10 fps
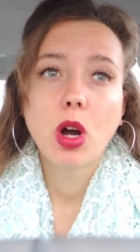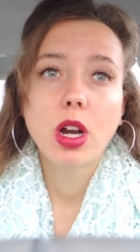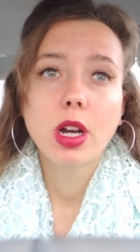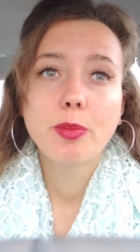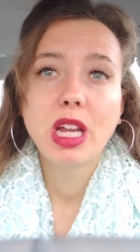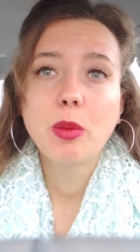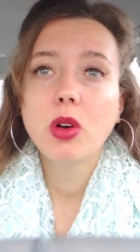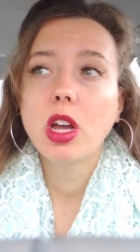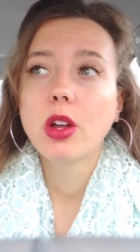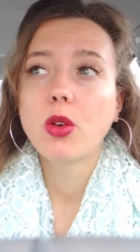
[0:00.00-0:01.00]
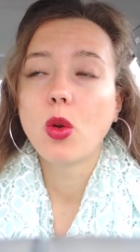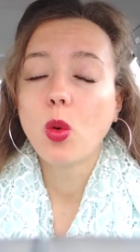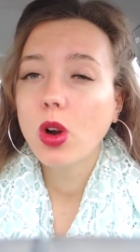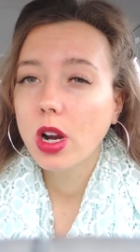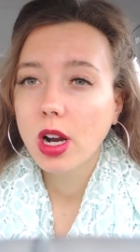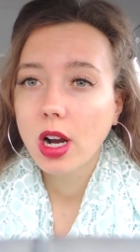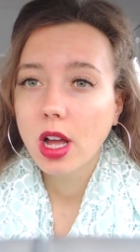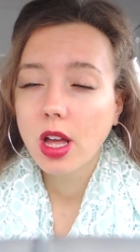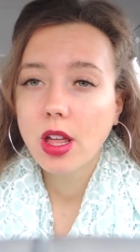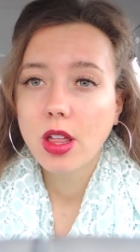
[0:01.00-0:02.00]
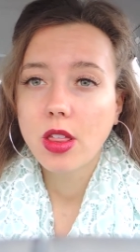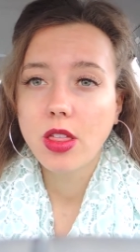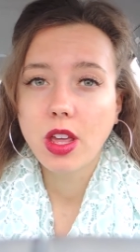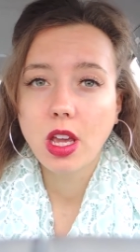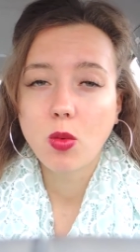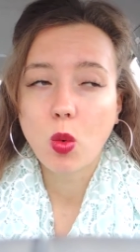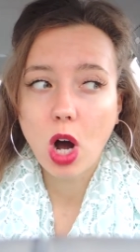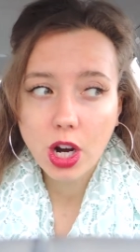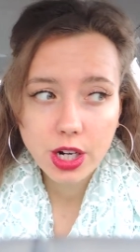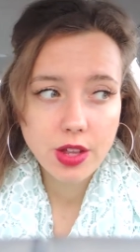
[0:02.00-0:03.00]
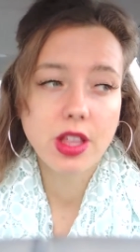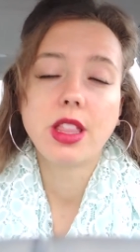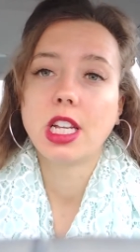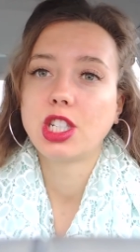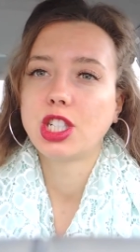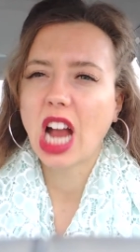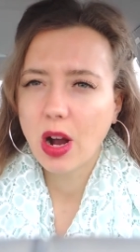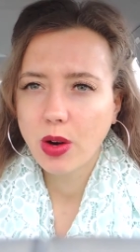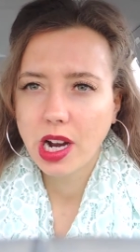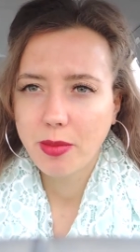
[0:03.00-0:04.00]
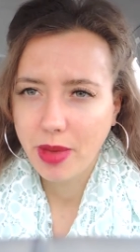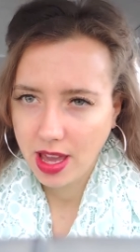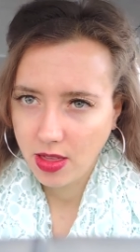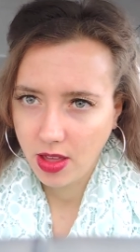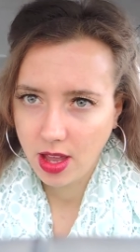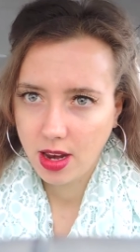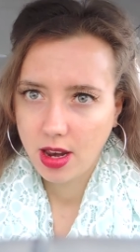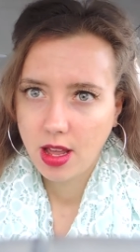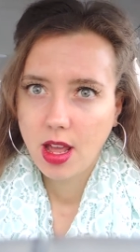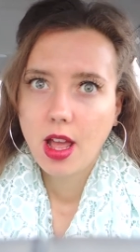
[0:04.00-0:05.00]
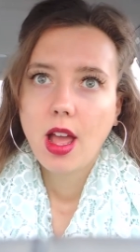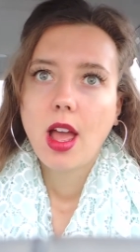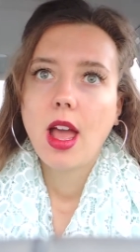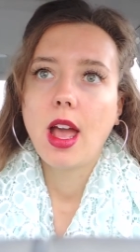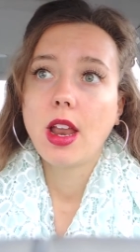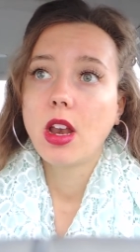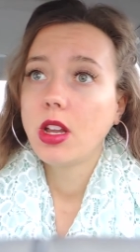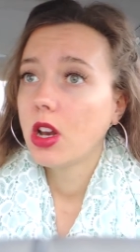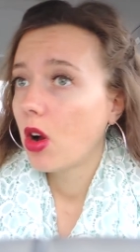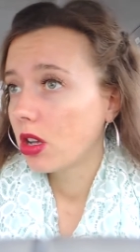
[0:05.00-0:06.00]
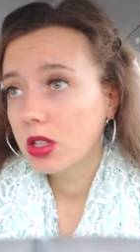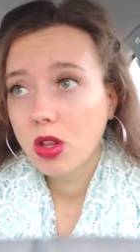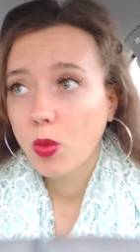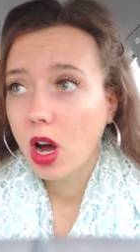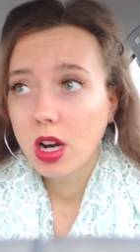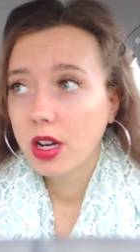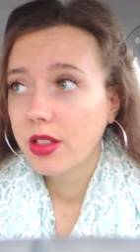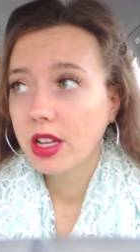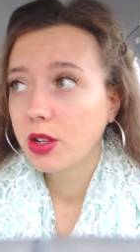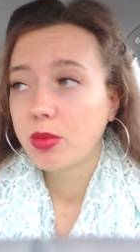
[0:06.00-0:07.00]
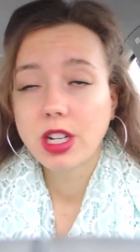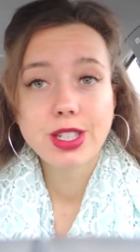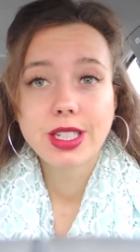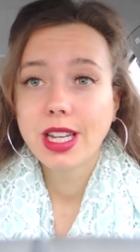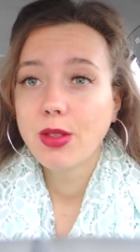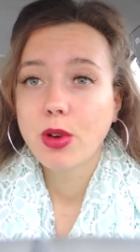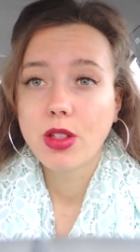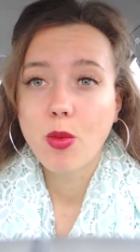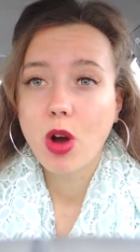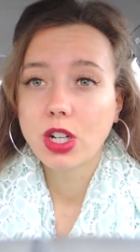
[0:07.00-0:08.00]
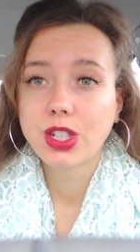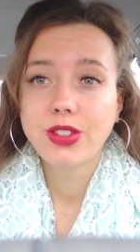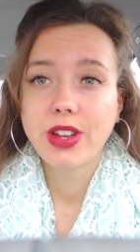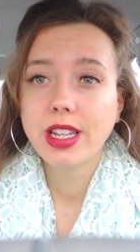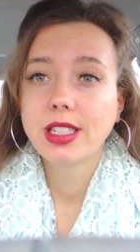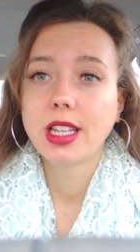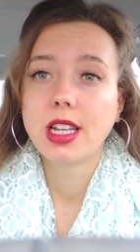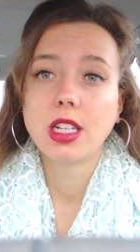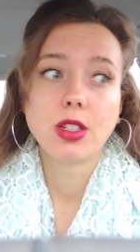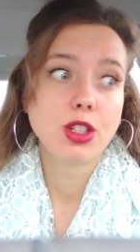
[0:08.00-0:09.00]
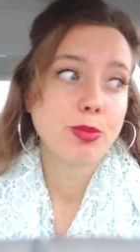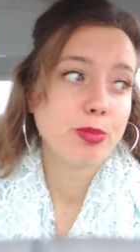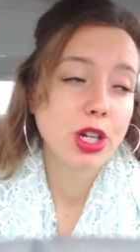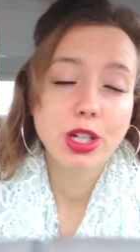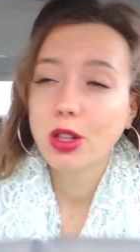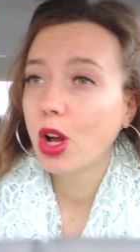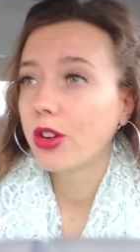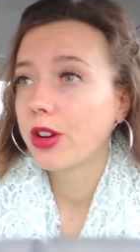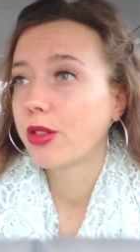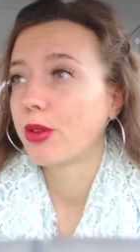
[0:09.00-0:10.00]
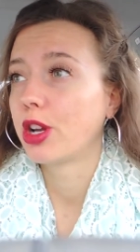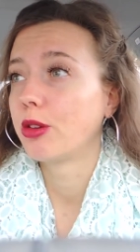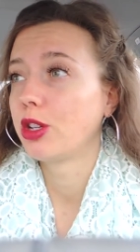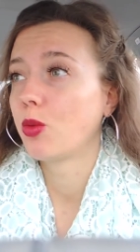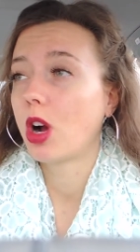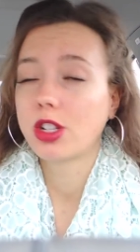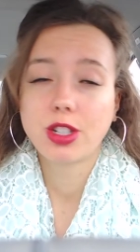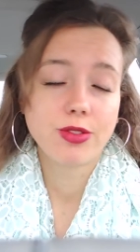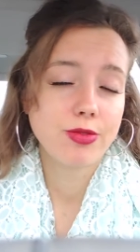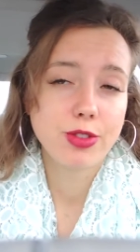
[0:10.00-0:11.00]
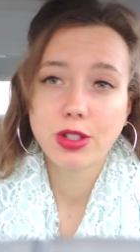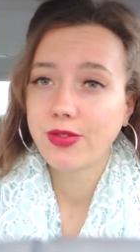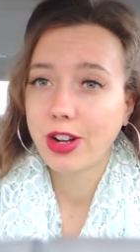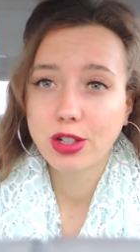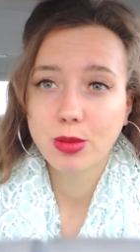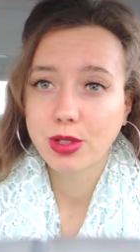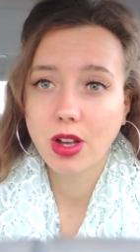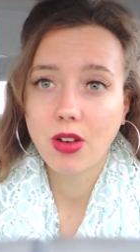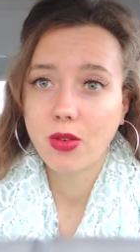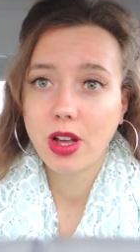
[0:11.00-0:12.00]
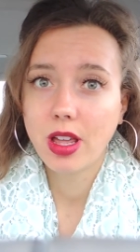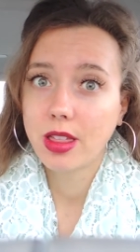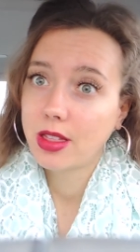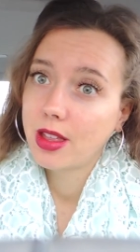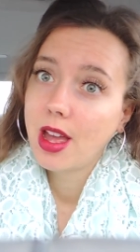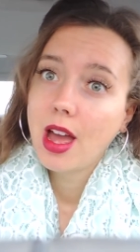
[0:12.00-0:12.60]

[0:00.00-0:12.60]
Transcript: water, people ignore the water that they shower and bathe in. And, also the water that you brush your teeth with and wash your face in and you put your laundry through and you wash your fruits and vegetables off with.